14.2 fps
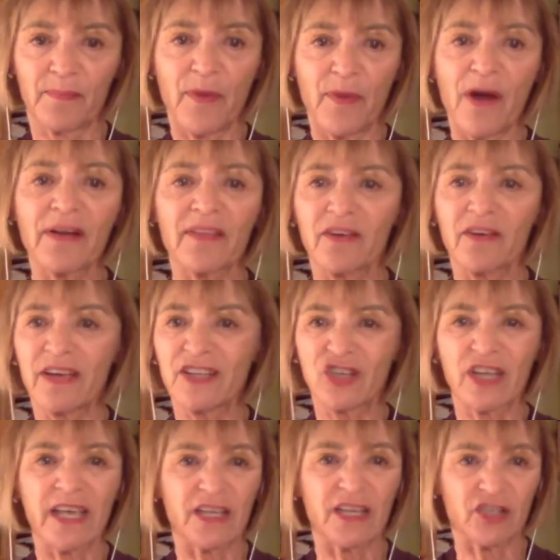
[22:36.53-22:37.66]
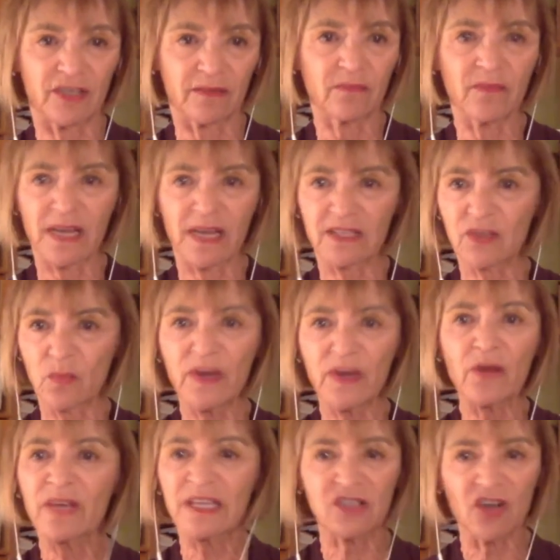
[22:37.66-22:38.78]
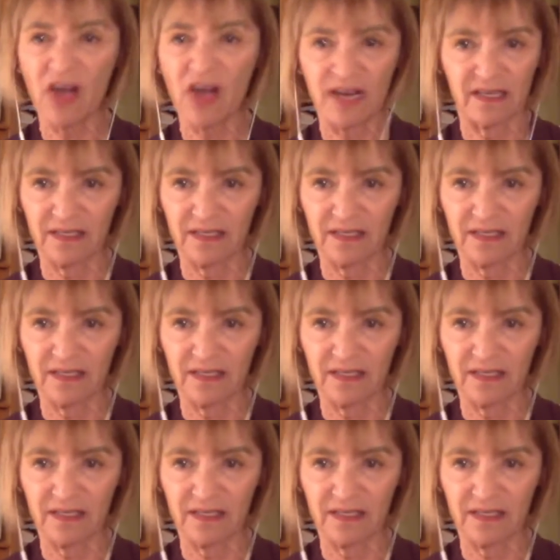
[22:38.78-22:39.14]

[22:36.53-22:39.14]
part of their education, right? So we don't get taught